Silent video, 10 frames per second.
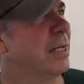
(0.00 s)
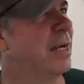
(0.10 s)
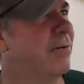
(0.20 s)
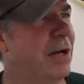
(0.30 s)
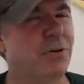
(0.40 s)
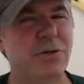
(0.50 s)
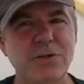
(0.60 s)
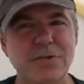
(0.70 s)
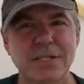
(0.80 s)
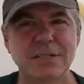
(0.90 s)
And if I don't
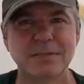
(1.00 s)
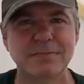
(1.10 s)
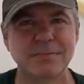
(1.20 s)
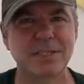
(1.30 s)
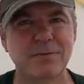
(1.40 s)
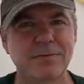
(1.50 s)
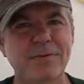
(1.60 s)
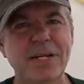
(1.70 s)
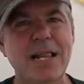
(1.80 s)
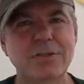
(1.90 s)
use it, you know,
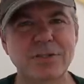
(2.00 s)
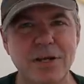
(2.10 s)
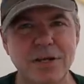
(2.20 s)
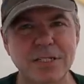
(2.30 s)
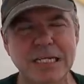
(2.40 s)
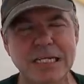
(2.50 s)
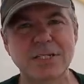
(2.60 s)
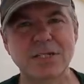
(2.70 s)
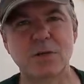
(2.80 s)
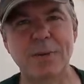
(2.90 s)
$50 lost
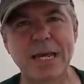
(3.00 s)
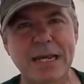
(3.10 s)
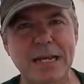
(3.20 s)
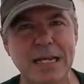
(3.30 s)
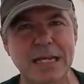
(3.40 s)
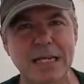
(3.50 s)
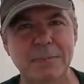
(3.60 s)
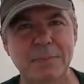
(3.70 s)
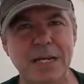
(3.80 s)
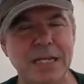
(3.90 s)
isn't so bad.
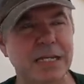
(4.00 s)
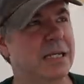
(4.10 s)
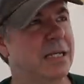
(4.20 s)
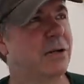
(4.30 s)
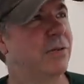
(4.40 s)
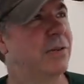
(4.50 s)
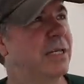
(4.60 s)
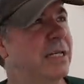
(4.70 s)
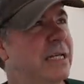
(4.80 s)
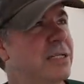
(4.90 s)
But, you know,
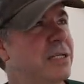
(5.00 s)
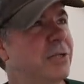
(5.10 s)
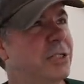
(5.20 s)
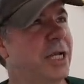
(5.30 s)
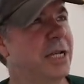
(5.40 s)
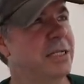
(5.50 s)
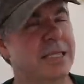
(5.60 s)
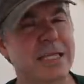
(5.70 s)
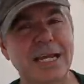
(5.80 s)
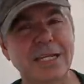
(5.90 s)
is there a chance
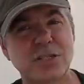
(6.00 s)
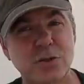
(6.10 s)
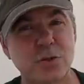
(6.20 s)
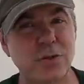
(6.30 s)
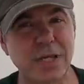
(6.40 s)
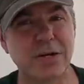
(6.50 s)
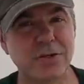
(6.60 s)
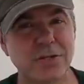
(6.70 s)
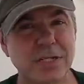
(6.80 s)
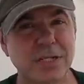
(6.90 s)
in the next two
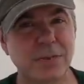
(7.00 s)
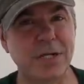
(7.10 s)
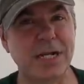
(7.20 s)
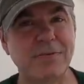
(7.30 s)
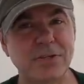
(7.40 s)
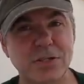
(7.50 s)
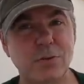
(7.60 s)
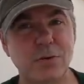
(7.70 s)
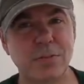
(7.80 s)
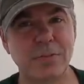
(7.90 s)
years that we could have a
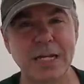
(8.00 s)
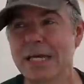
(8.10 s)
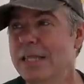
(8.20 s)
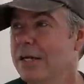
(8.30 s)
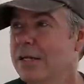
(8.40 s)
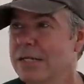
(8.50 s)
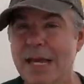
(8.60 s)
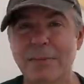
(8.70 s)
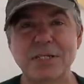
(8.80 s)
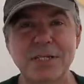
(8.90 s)
storm that could
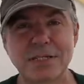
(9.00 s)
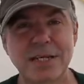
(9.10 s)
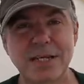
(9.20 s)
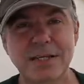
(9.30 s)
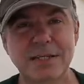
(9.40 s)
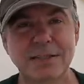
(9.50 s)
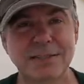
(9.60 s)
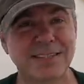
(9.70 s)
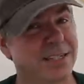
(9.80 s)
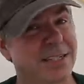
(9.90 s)
damage this thing?
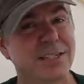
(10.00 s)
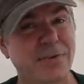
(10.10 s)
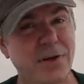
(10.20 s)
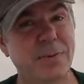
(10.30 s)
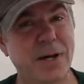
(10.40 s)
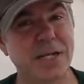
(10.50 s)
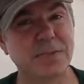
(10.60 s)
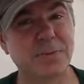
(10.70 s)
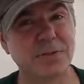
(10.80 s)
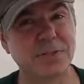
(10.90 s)
It's very
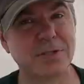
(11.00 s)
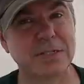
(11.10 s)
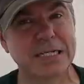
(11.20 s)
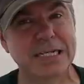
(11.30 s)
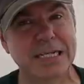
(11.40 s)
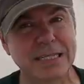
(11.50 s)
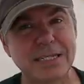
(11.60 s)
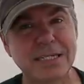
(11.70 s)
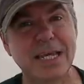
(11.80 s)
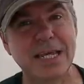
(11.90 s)
possible. So in
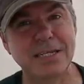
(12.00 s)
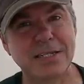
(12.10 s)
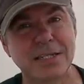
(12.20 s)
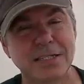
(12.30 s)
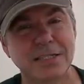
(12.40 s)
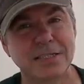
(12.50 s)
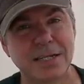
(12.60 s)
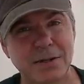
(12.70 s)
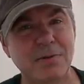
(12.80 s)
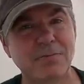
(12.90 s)
this case,
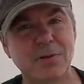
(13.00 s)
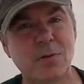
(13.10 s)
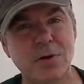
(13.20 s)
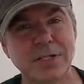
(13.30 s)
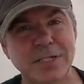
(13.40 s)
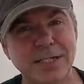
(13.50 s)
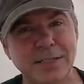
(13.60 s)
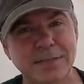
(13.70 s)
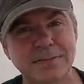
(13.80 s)
I went for the warranty.